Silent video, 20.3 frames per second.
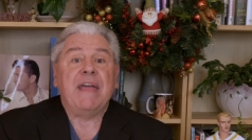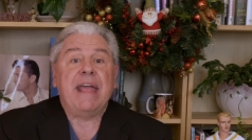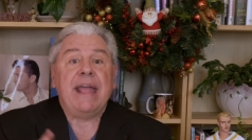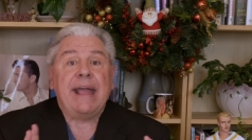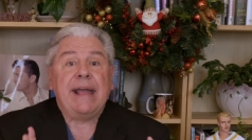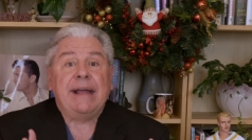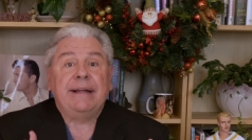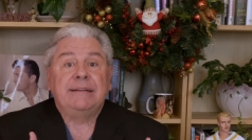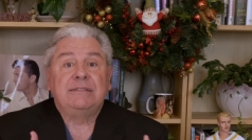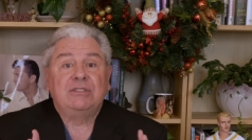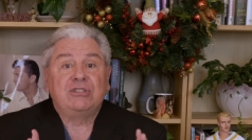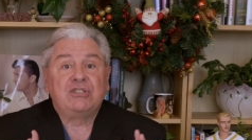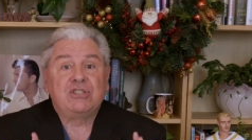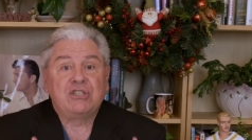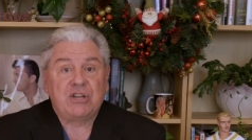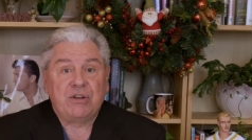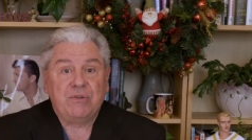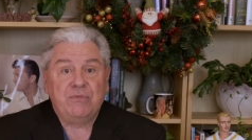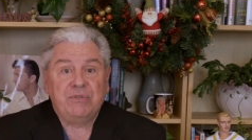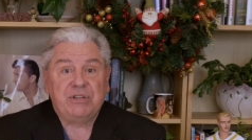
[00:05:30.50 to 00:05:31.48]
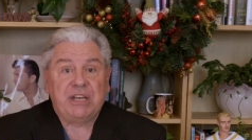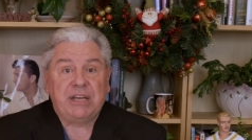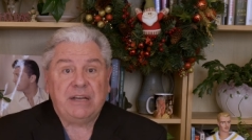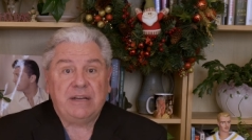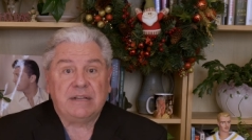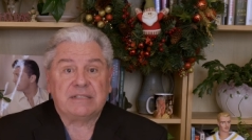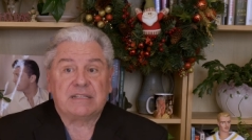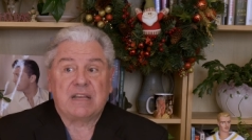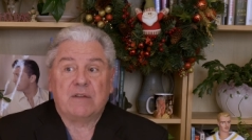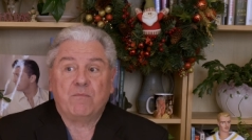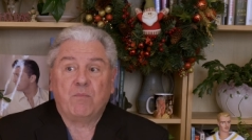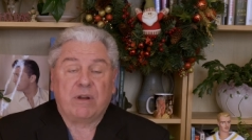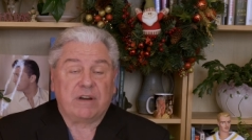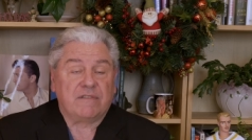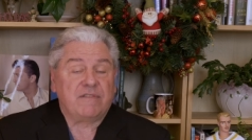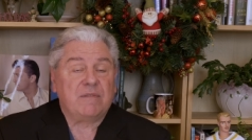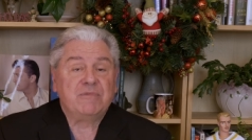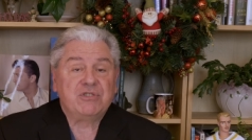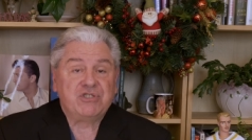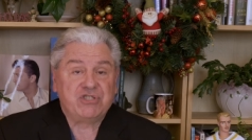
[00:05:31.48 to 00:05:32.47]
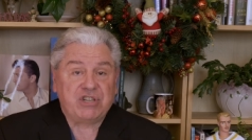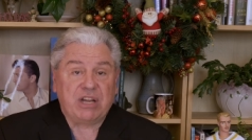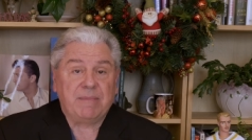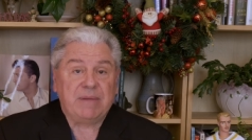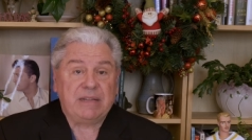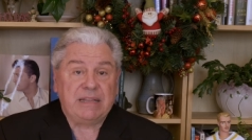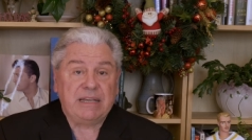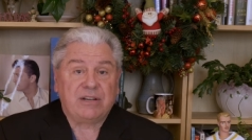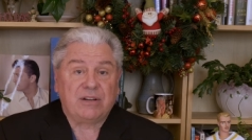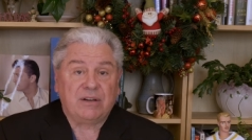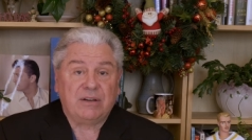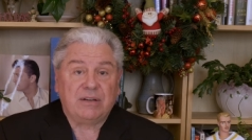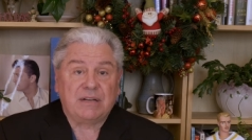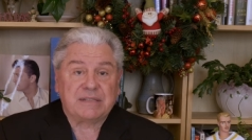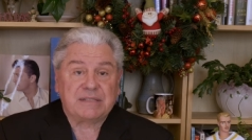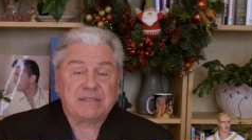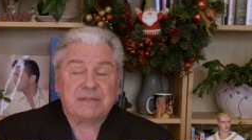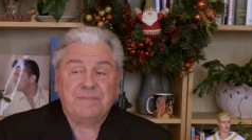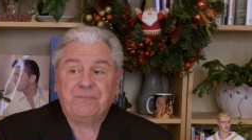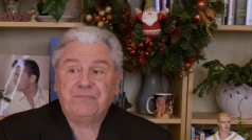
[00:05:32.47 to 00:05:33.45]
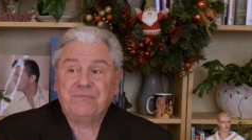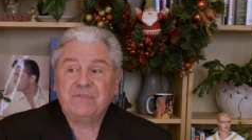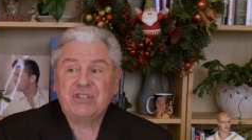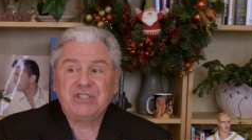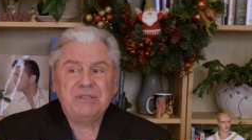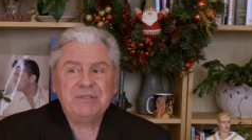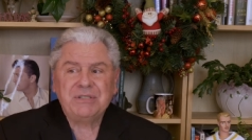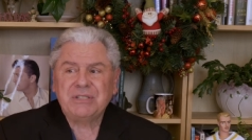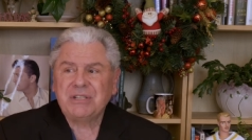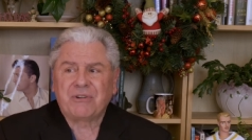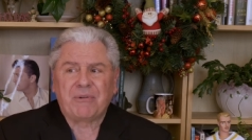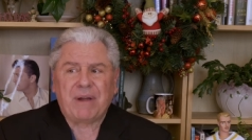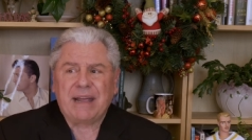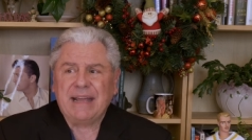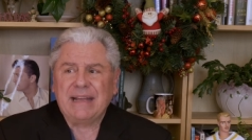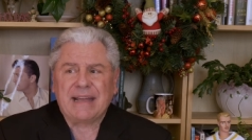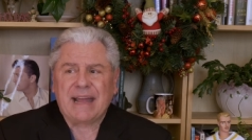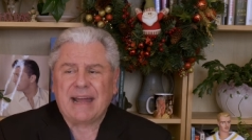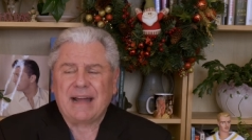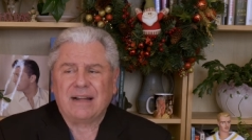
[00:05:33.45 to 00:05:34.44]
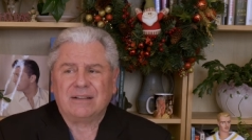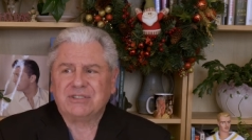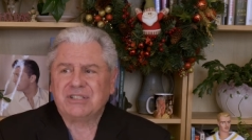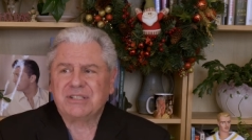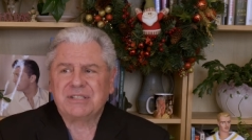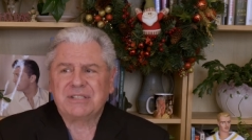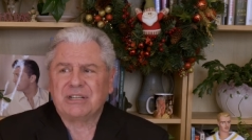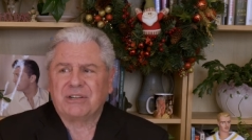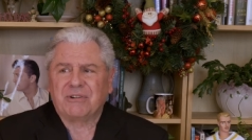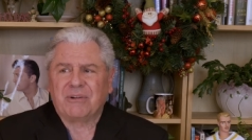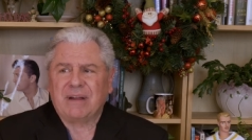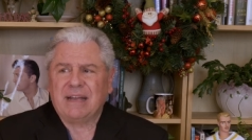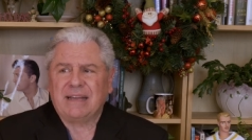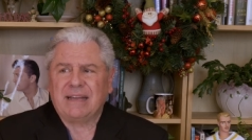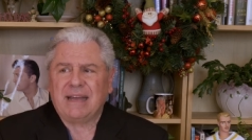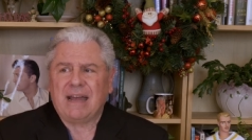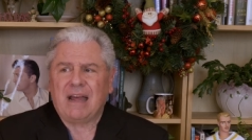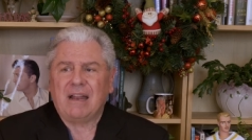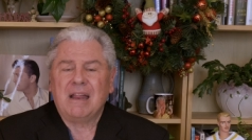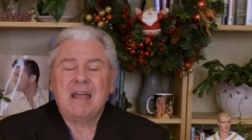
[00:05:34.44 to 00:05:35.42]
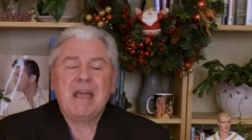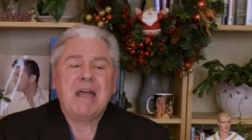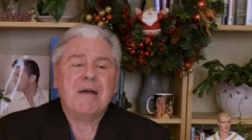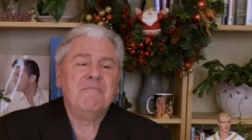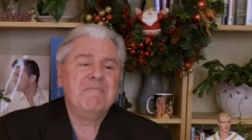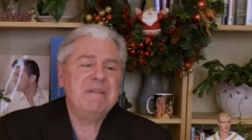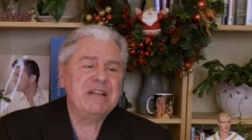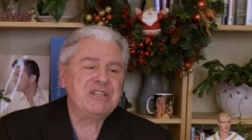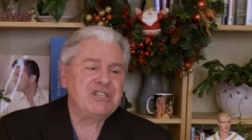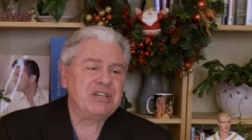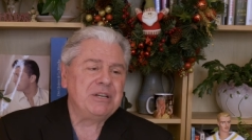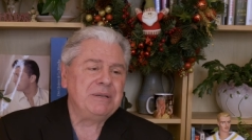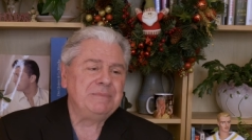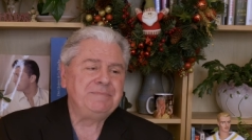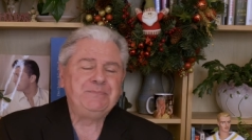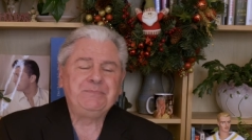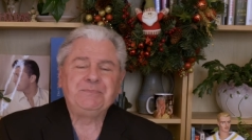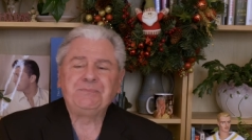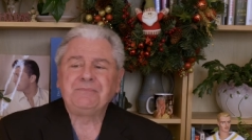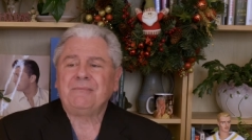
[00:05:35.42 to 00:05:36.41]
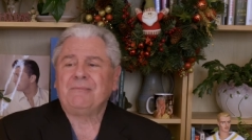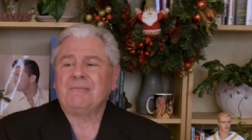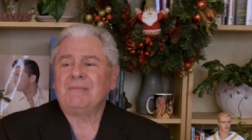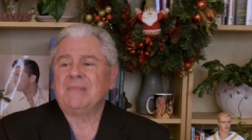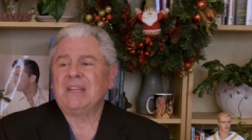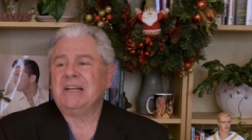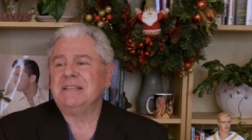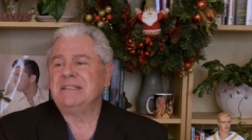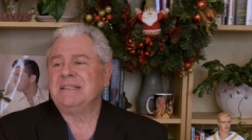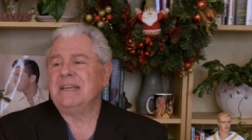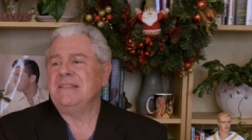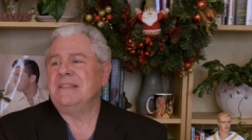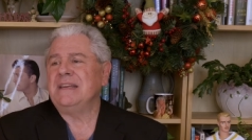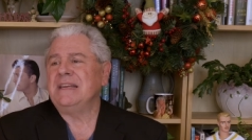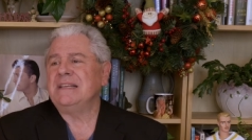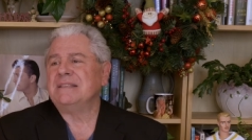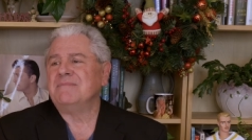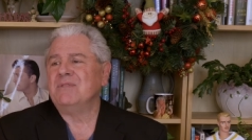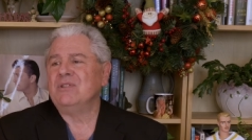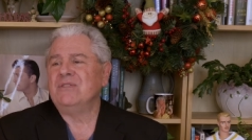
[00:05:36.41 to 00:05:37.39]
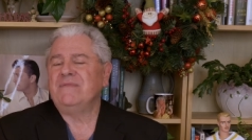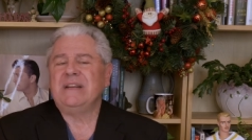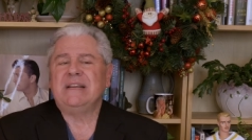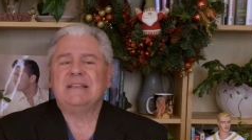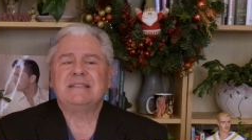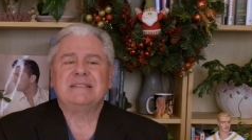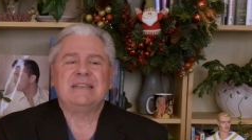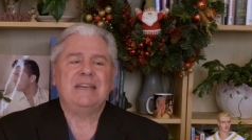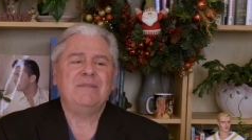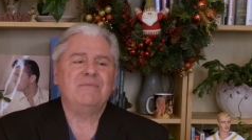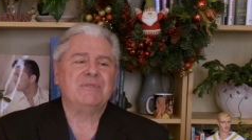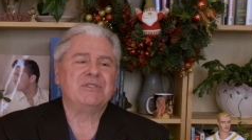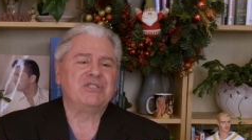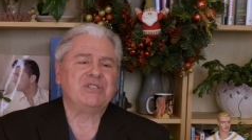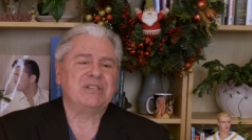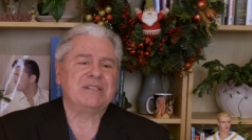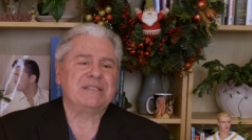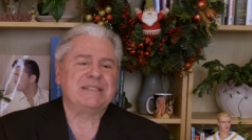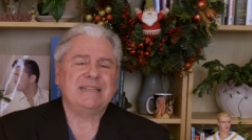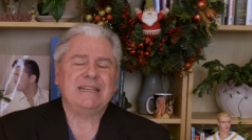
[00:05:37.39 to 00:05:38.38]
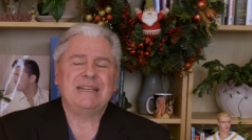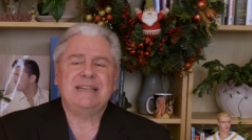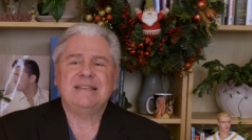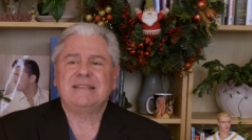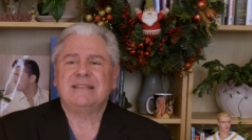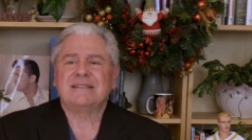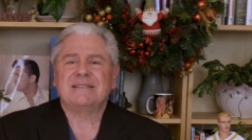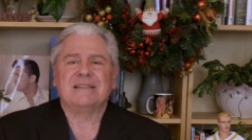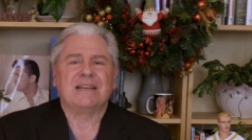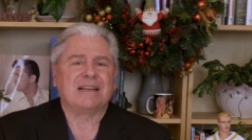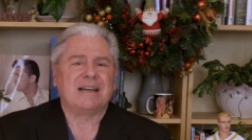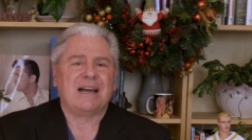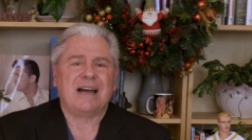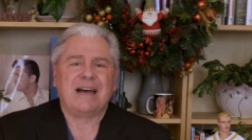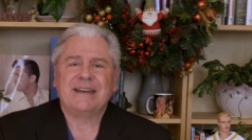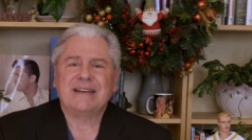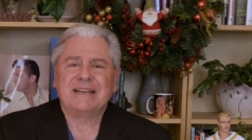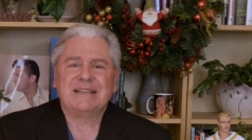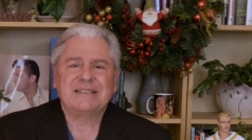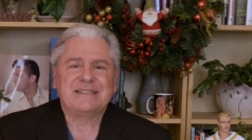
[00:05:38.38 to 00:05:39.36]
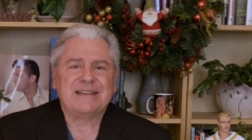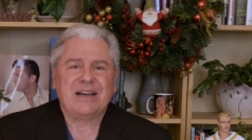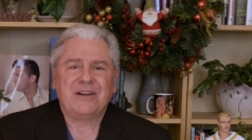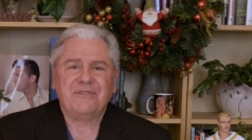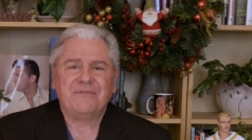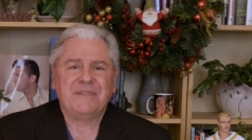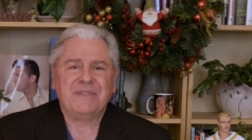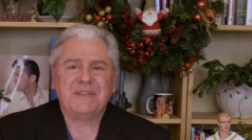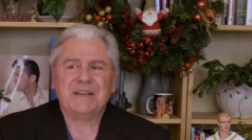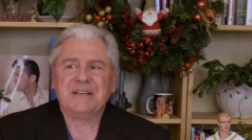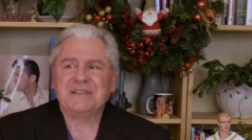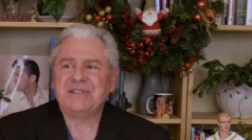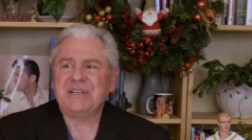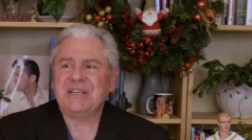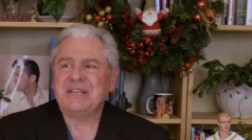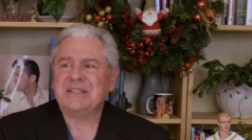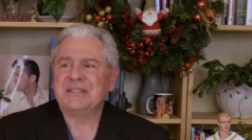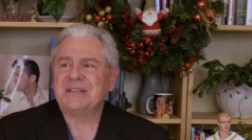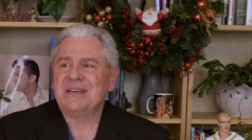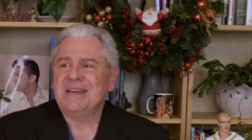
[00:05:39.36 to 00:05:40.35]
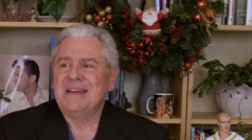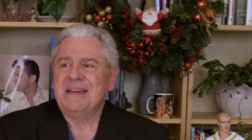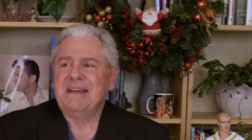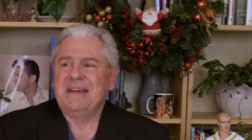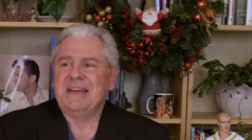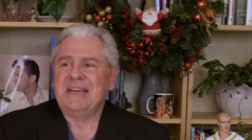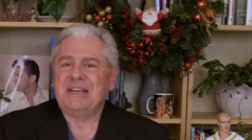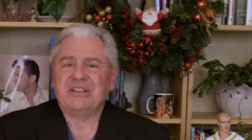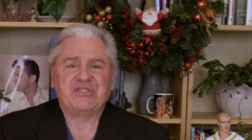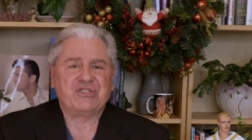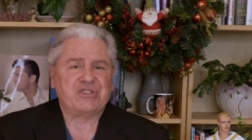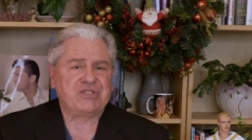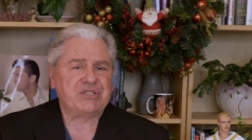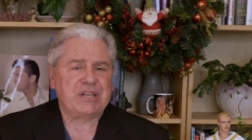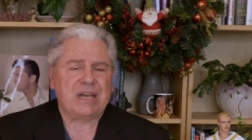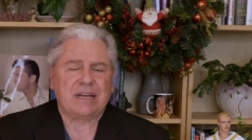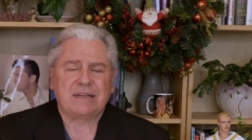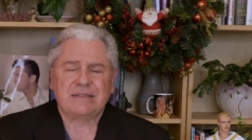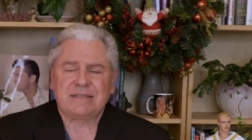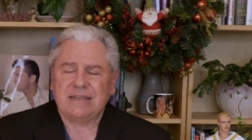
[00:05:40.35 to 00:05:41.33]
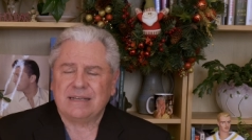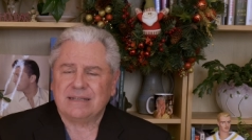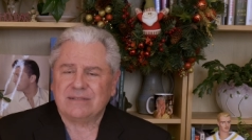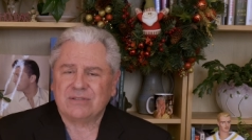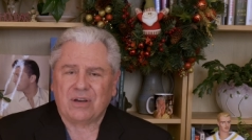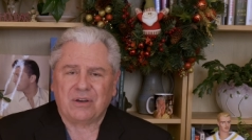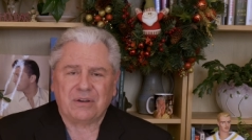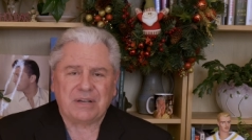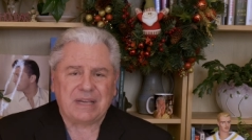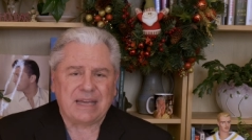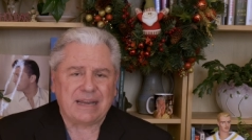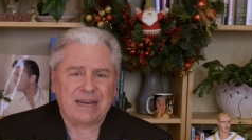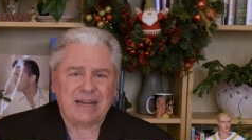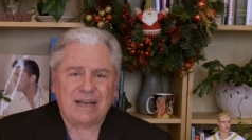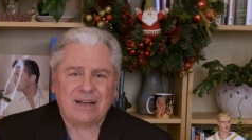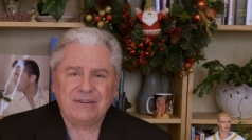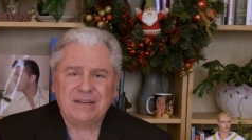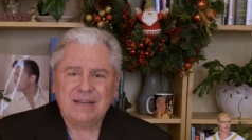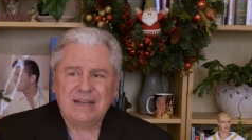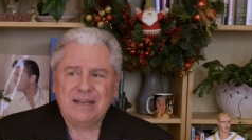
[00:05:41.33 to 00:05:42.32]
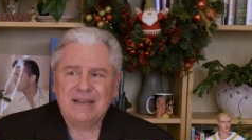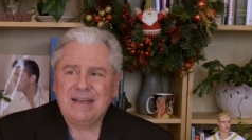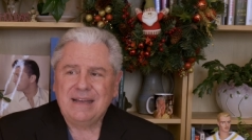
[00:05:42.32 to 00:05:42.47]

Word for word: they had two kids, and one of them was Jamie Lee Curtis. She's a great gal, just a great gal. Mitchum did these movies. He was just, he's his laconic self in this. He's he's sexy as all get out.